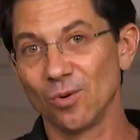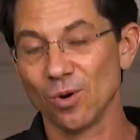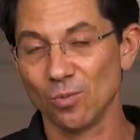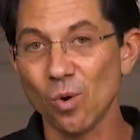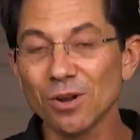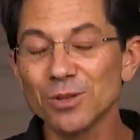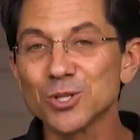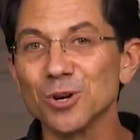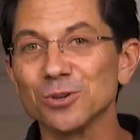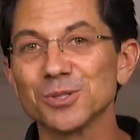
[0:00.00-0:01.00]
or one of the
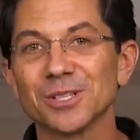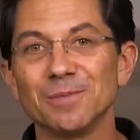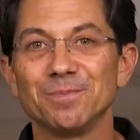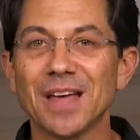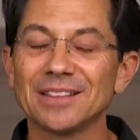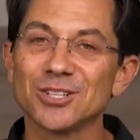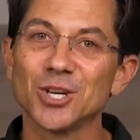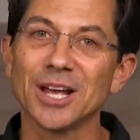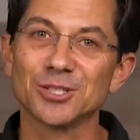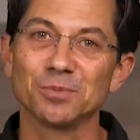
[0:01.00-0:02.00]
journals. Not the
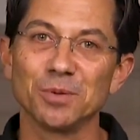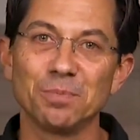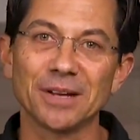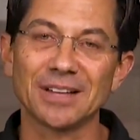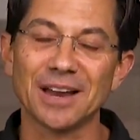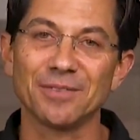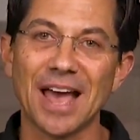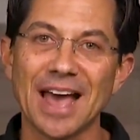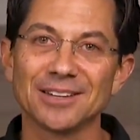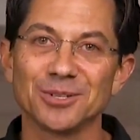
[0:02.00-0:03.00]
chance to be picked out of a
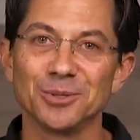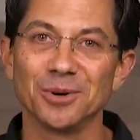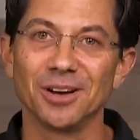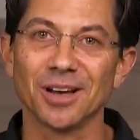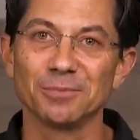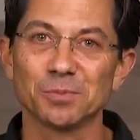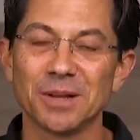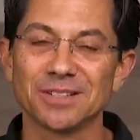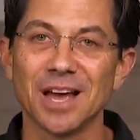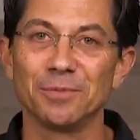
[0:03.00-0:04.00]
hat to come
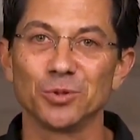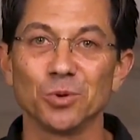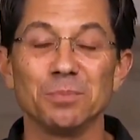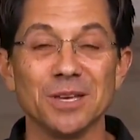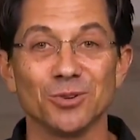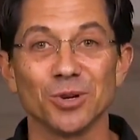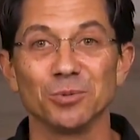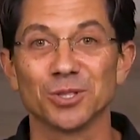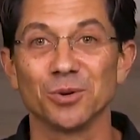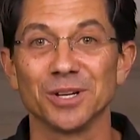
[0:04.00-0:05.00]
spend time and do a meet and greet
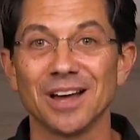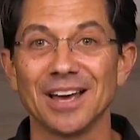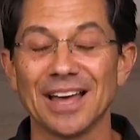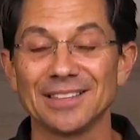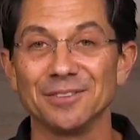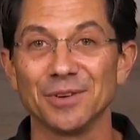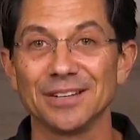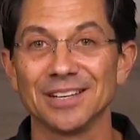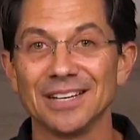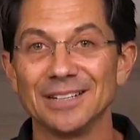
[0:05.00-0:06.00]
with Tony and I at the
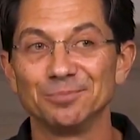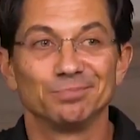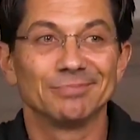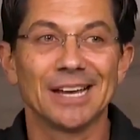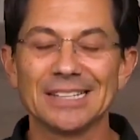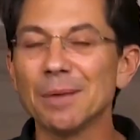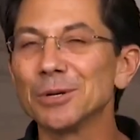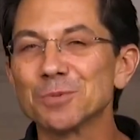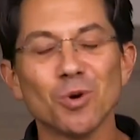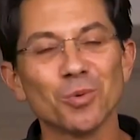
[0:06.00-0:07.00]
event. Not
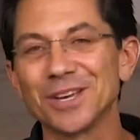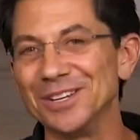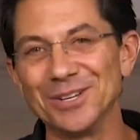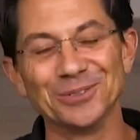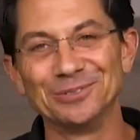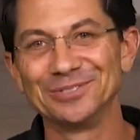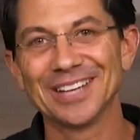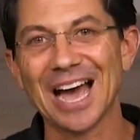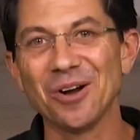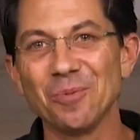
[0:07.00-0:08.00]
much more we can do.
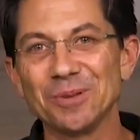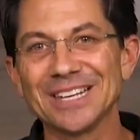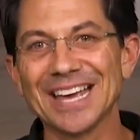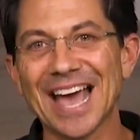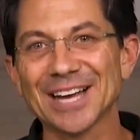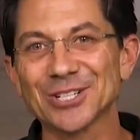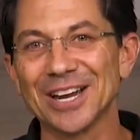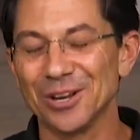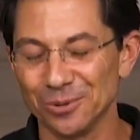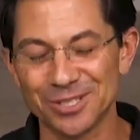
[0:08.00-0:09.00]
I hope you take action.
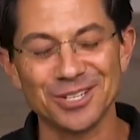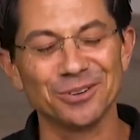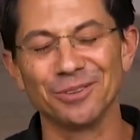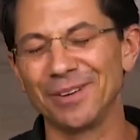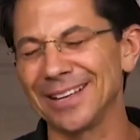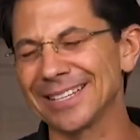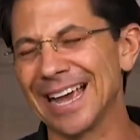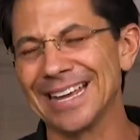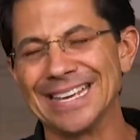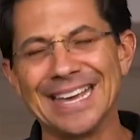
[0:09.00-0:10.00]
I know it's a year in advance.
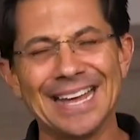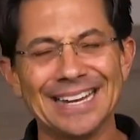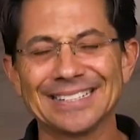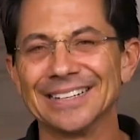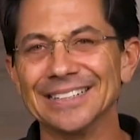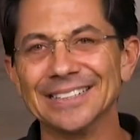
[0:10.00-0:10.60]
I get it,